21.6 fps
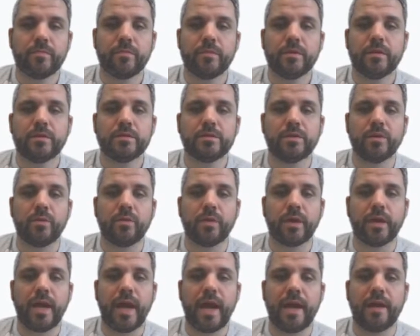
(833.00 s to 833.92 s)
So we're
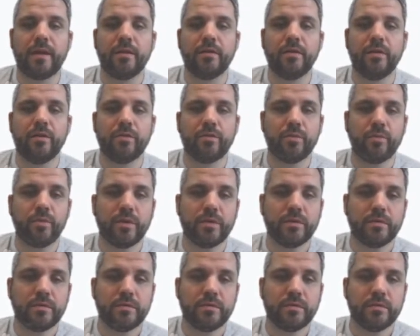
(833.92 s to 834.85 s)
going to add another one.
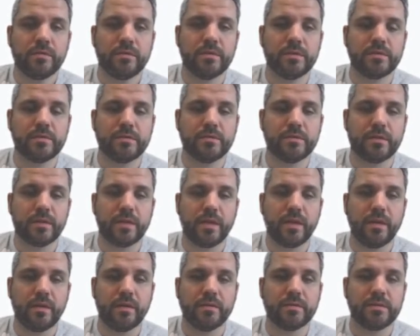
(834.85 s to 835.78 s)
This is,
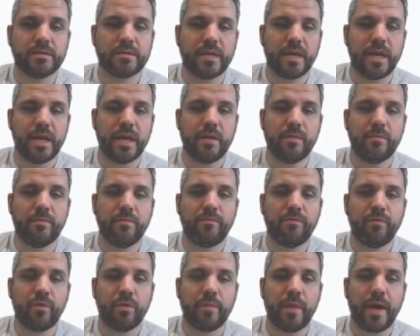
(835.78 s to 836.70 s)
again, same
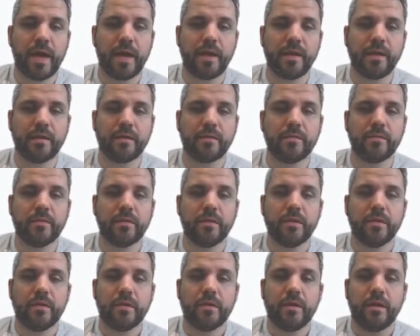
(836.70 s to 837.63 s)
formatting
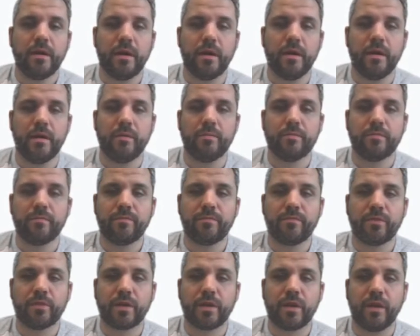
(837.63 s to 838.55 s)

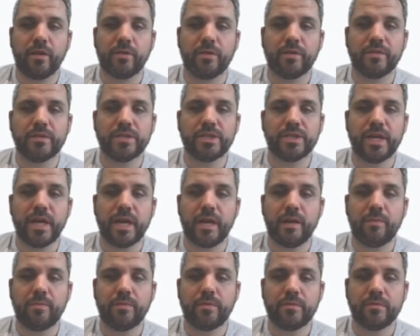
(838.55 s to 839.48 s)
for the color and the
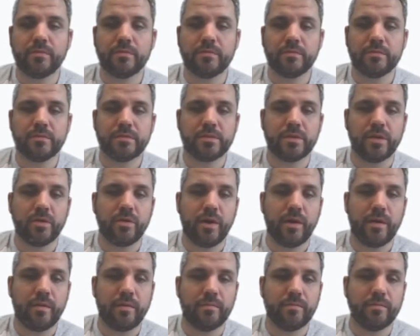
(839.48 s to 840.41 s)
shape. So
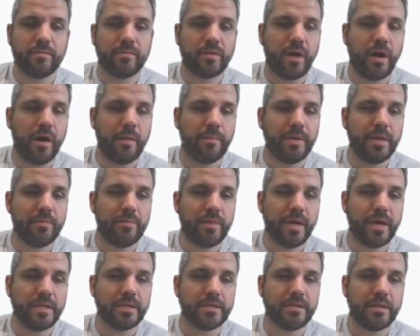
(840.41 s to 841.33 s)
I'm copy and
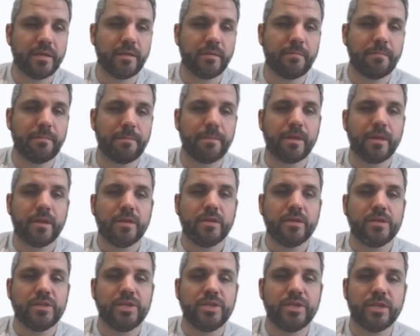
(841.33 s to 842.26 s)
pasting
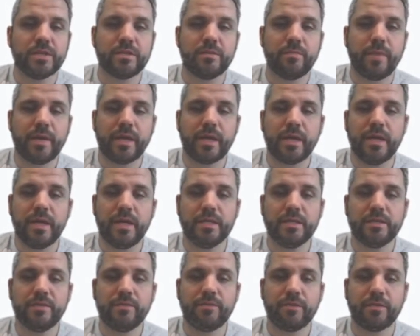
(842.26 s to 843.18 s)
just to make it easy for the